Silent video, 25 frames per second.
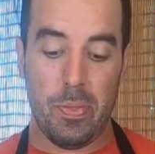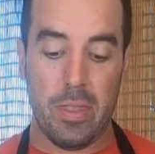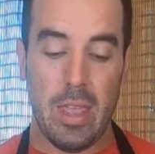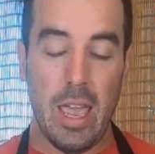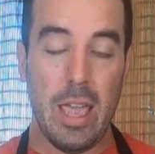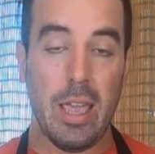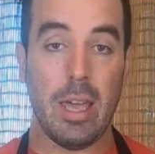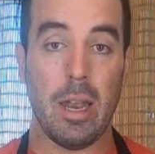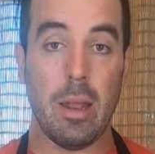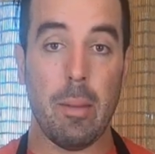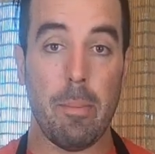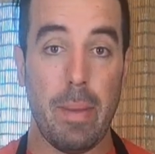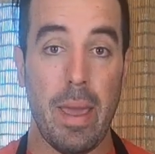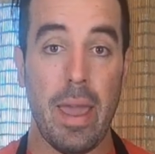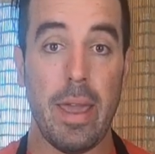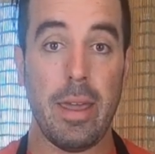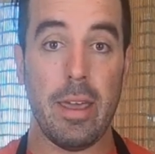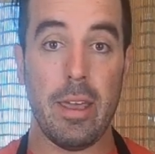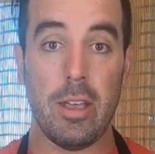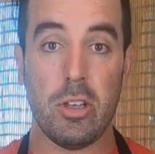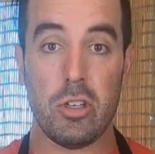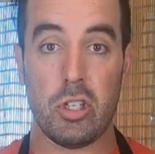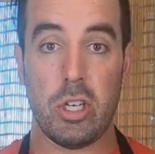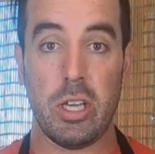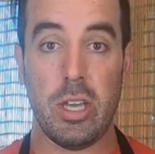taking a
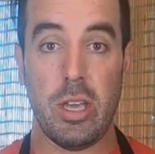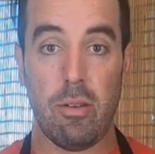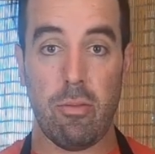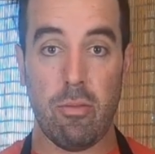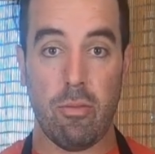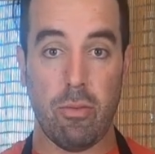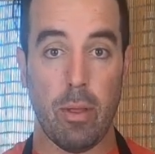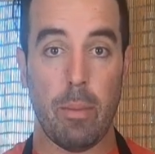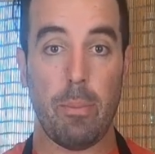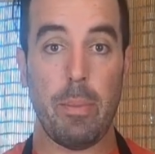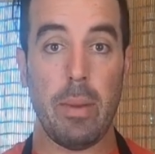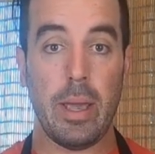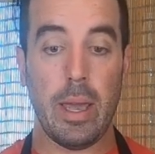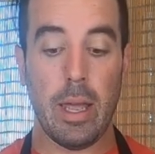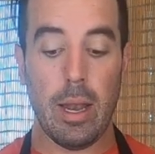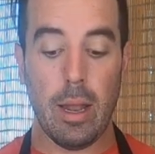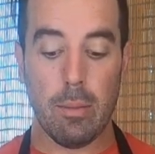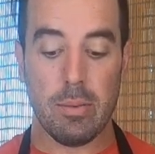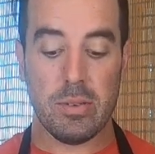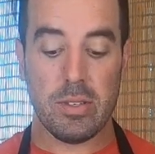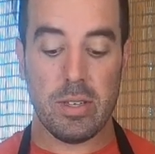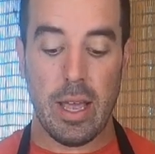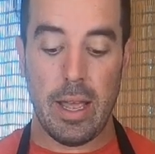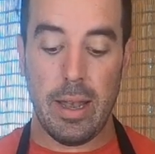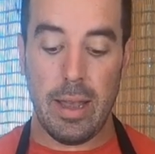baking sheet, flipping it
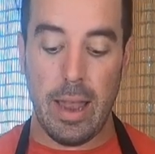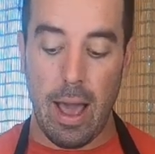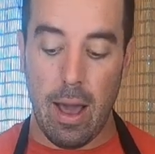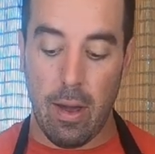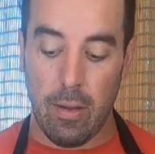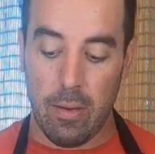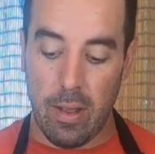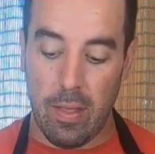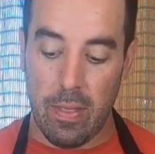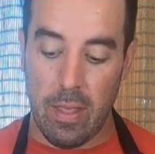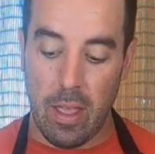upside down,